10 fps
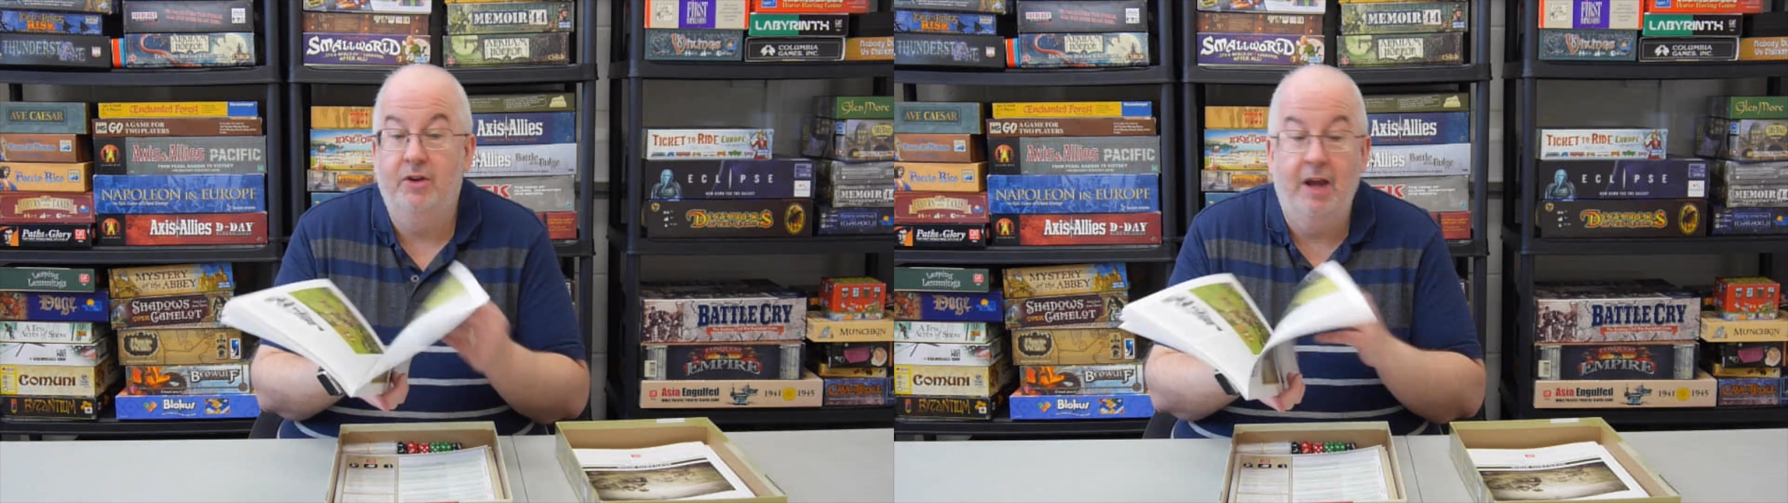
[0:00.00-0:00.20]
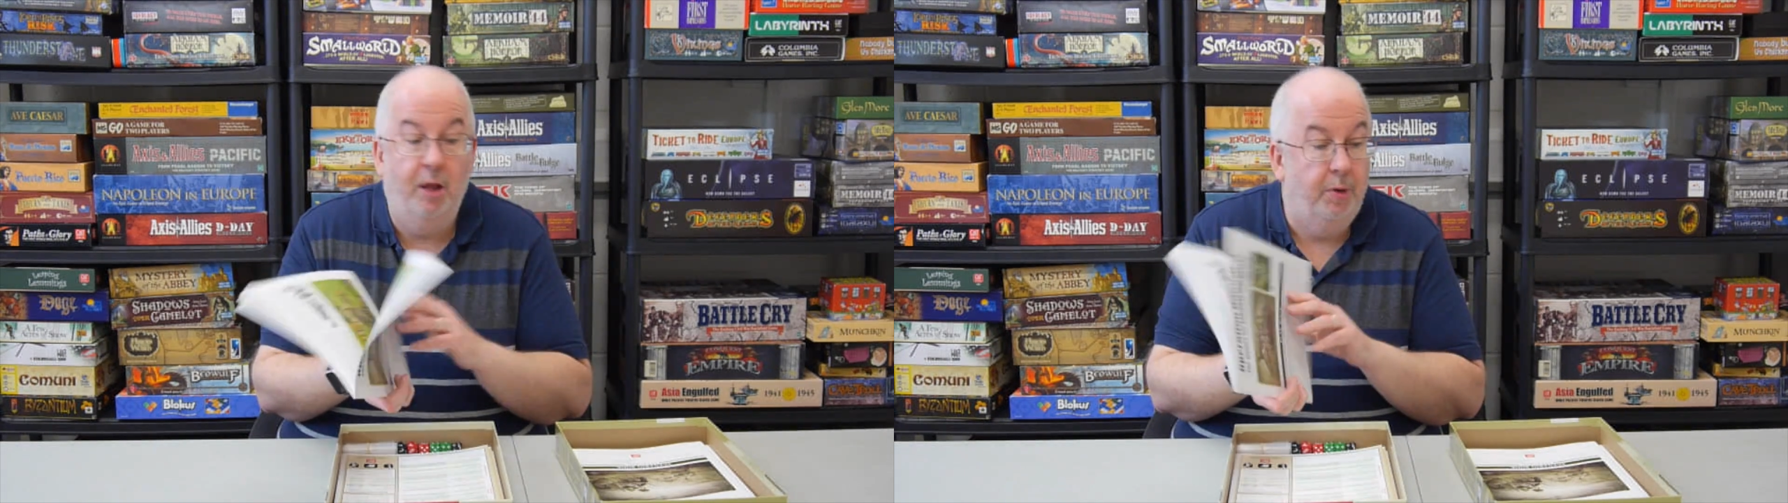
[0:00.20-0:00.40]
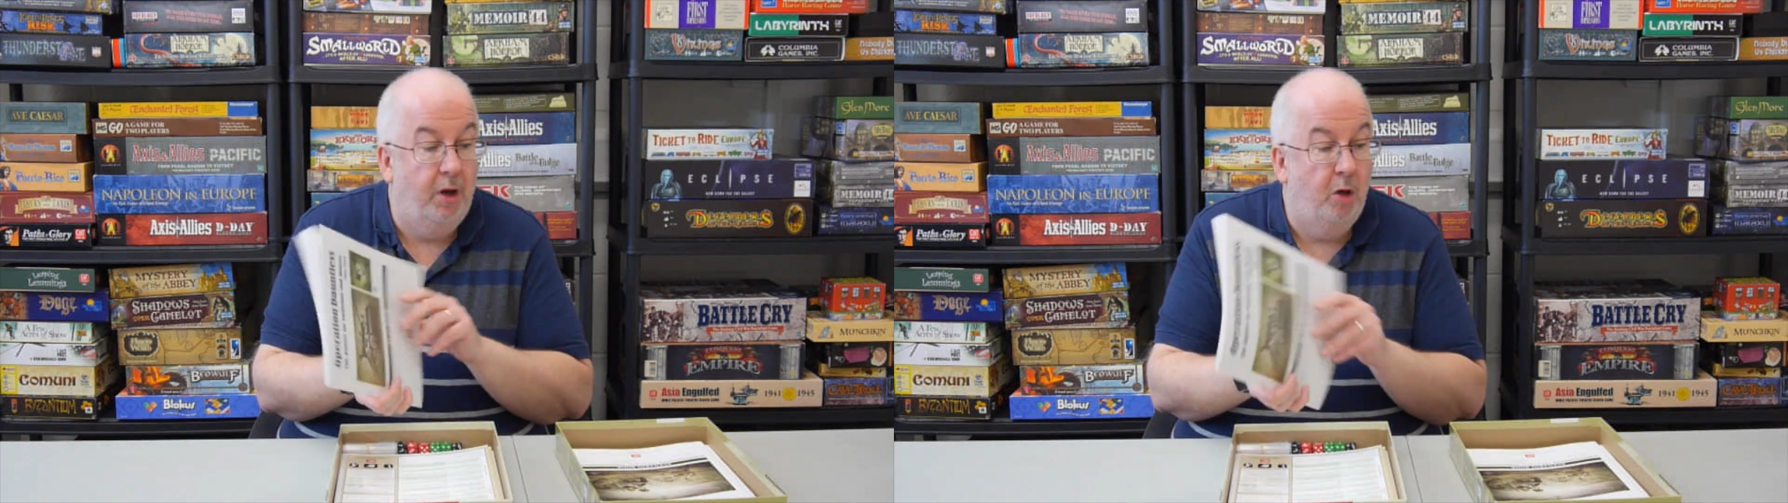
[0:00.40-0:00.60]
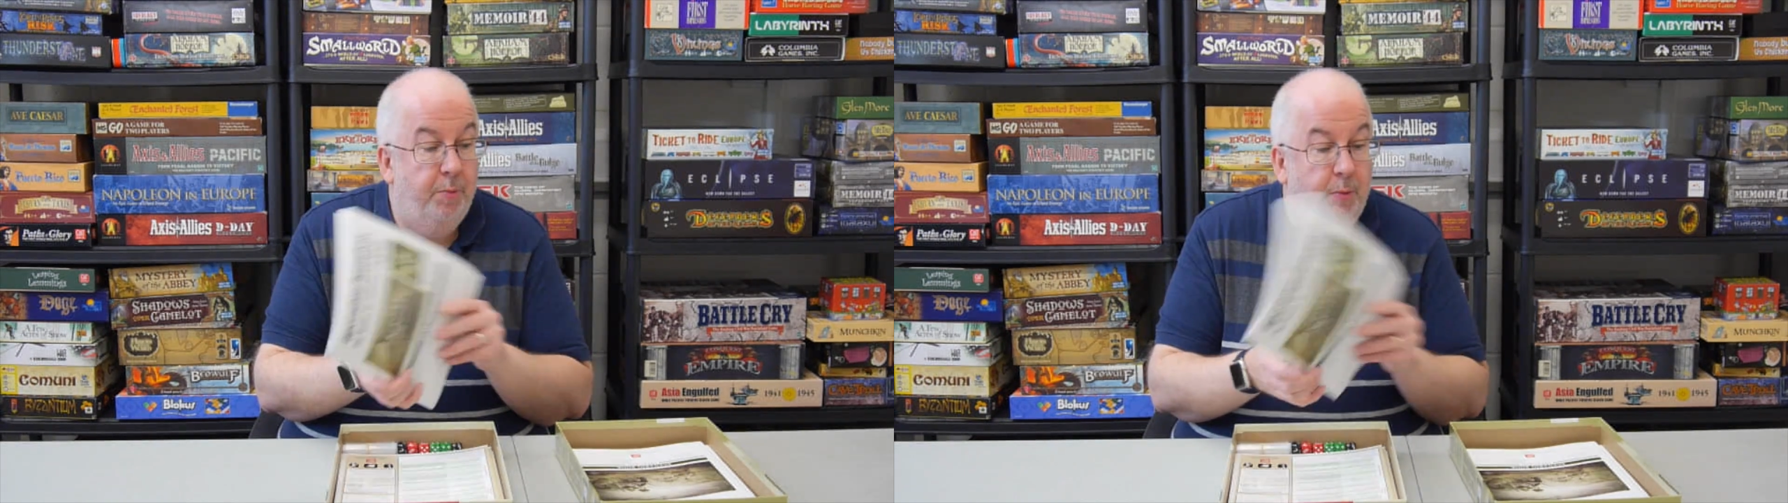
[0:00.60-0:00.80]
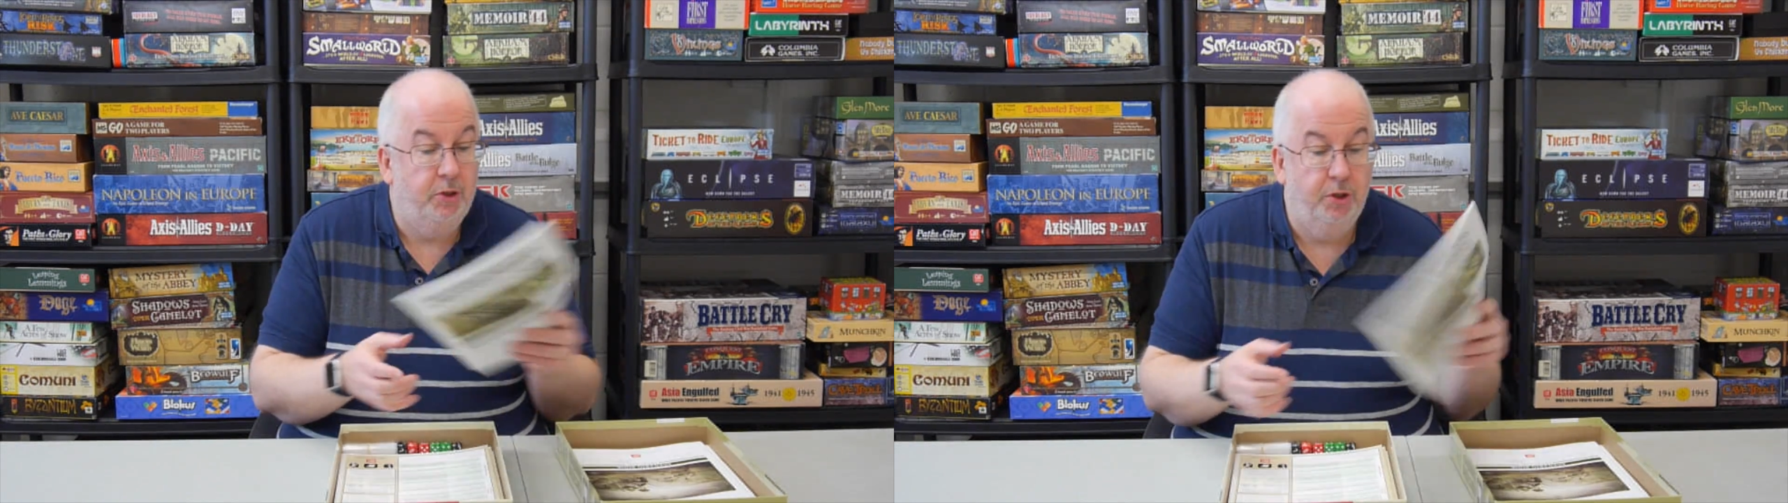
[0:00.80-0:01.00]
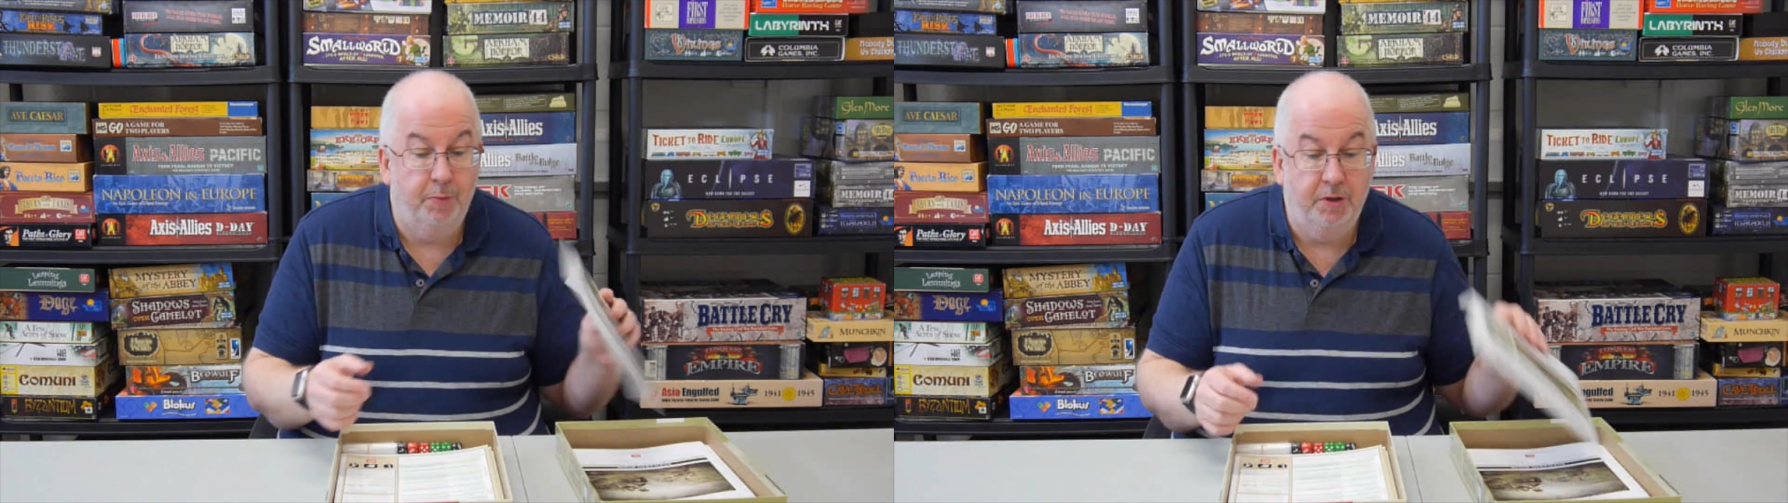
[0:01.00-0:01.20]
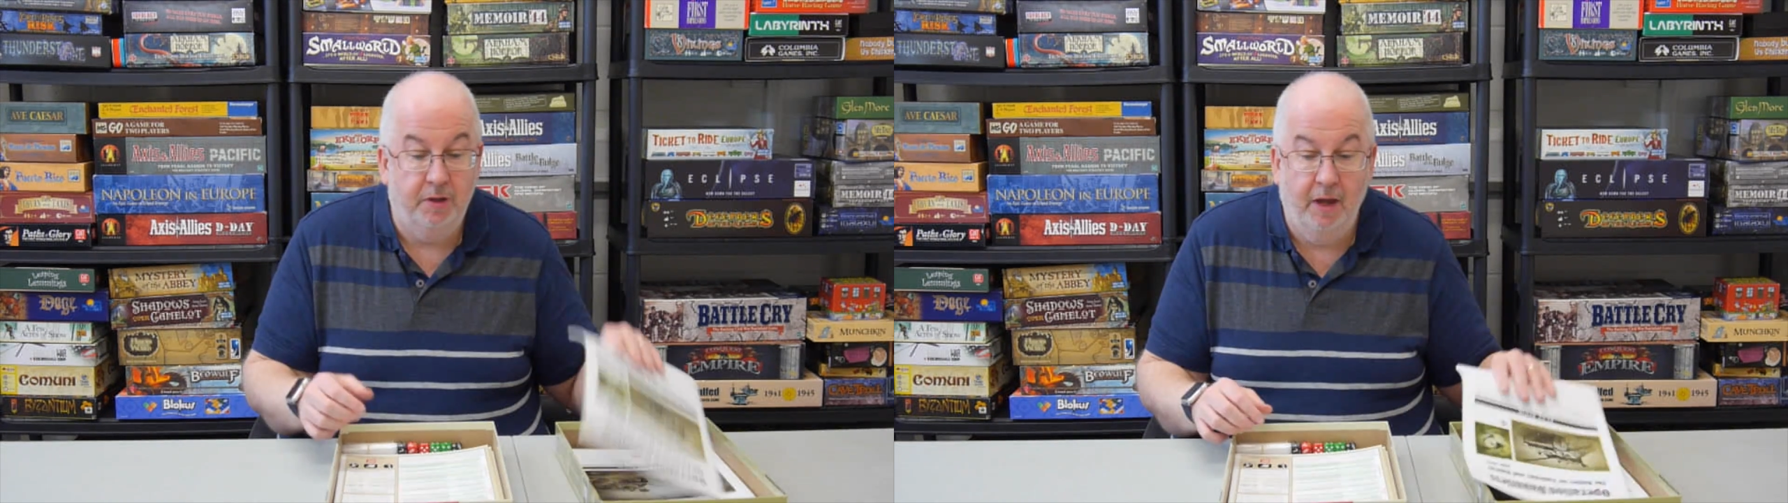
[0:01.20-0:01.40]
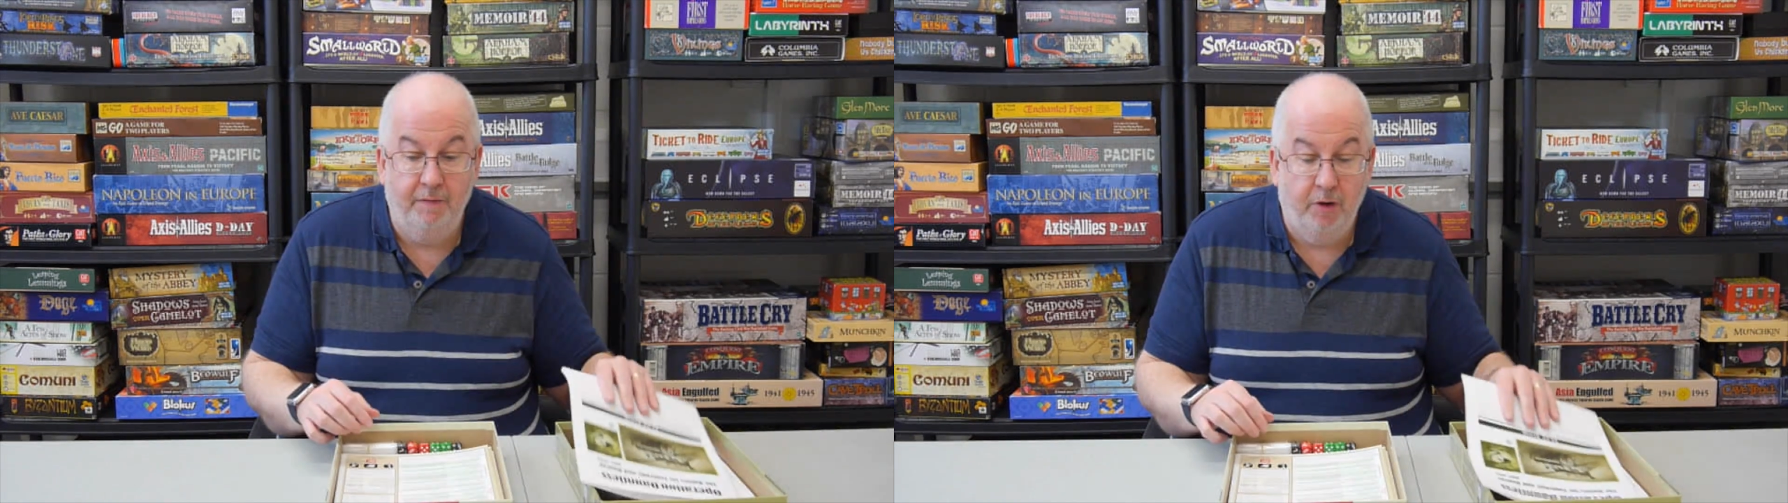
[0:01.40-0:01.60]
going to help a lot of people jump into
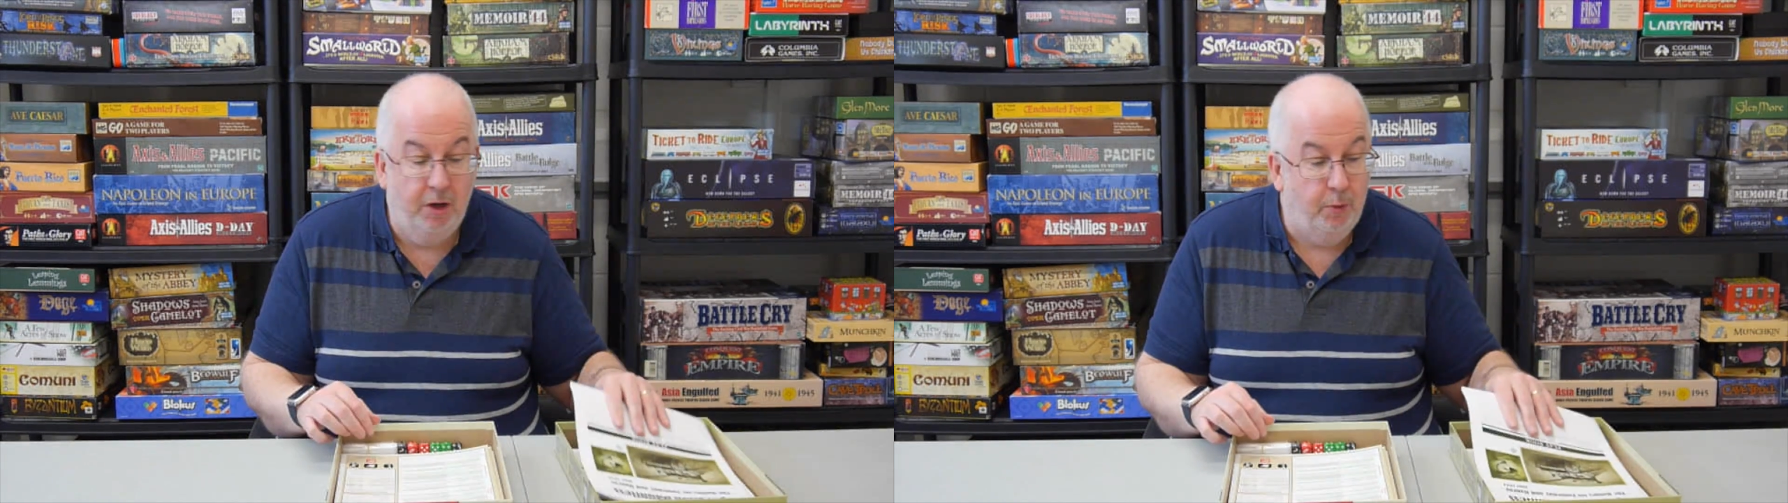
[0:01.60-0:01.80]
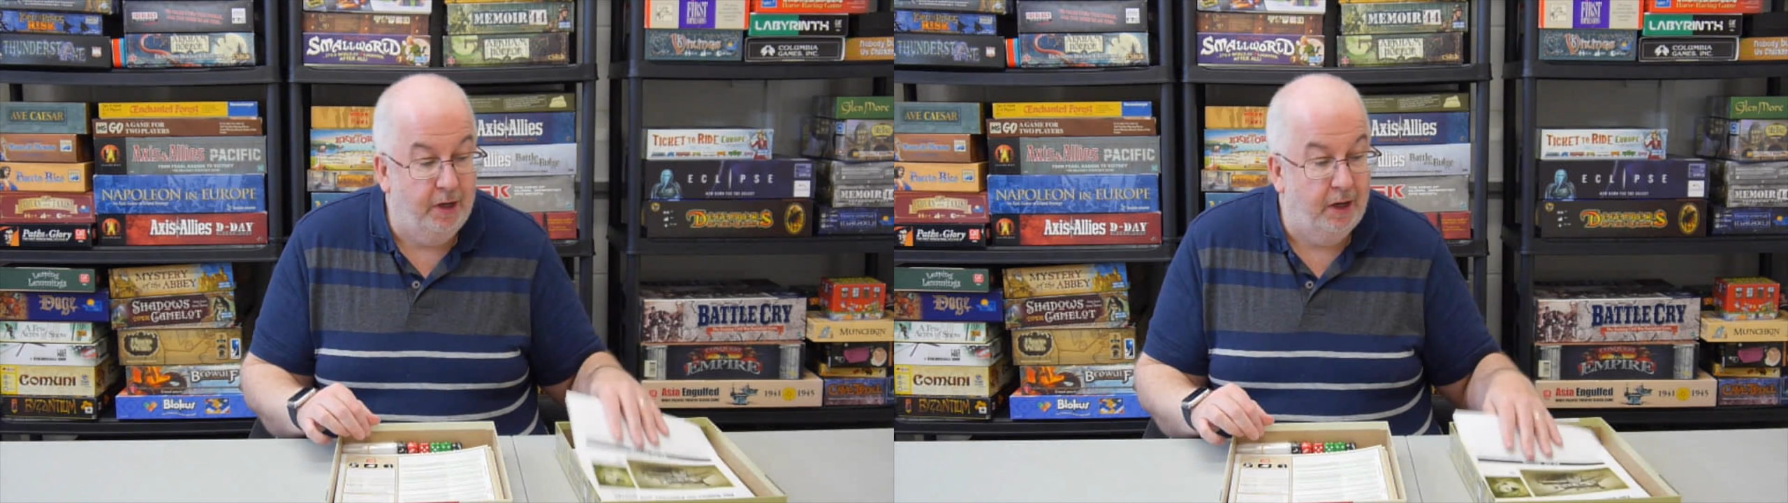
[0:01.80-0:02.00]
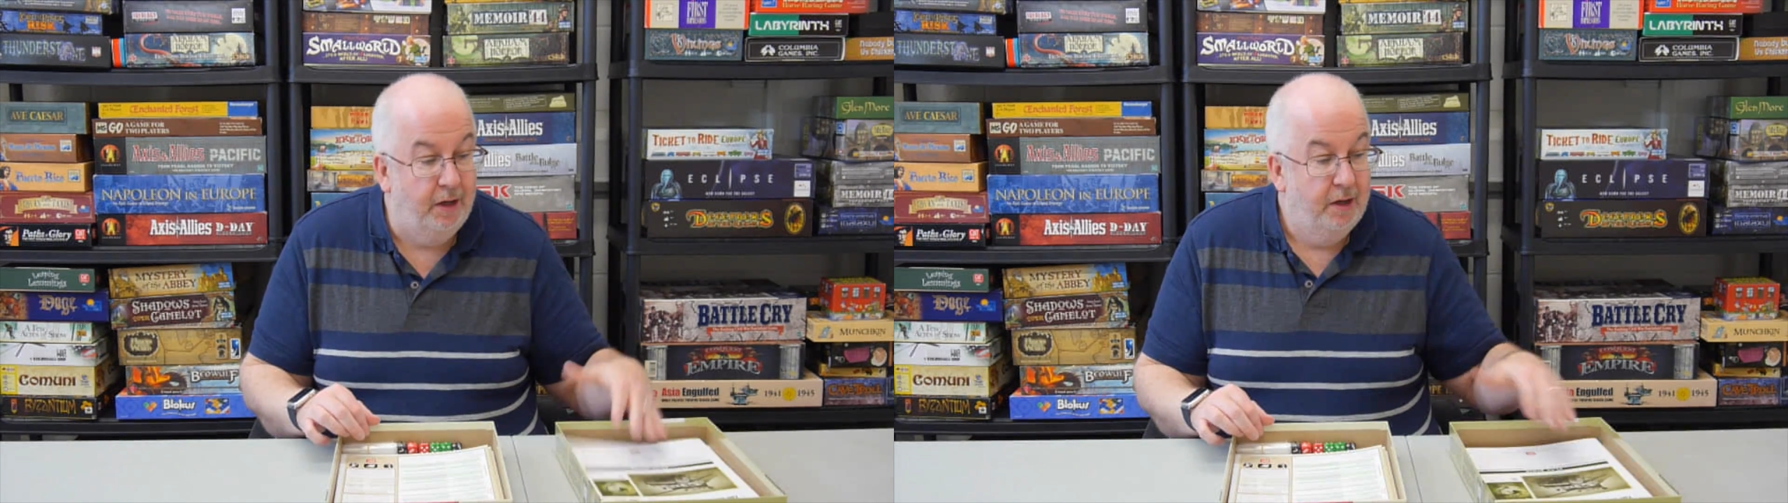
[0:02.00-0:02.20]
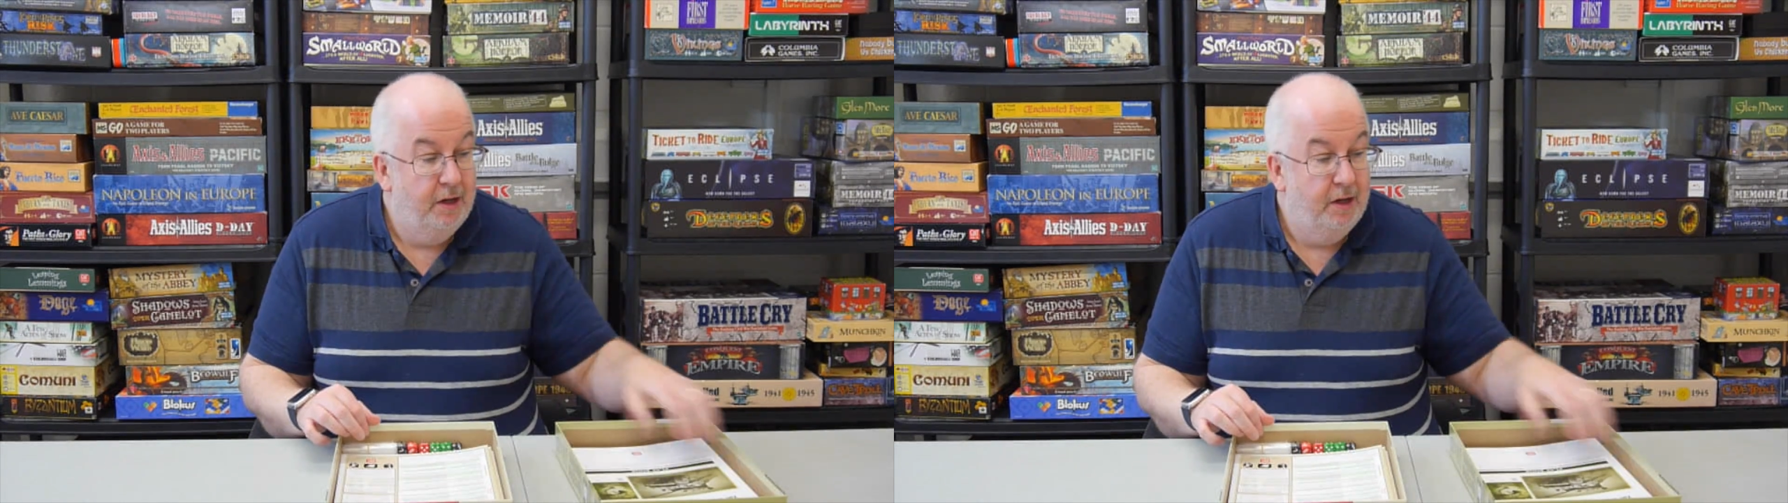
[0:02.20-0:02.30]
the game very quickly.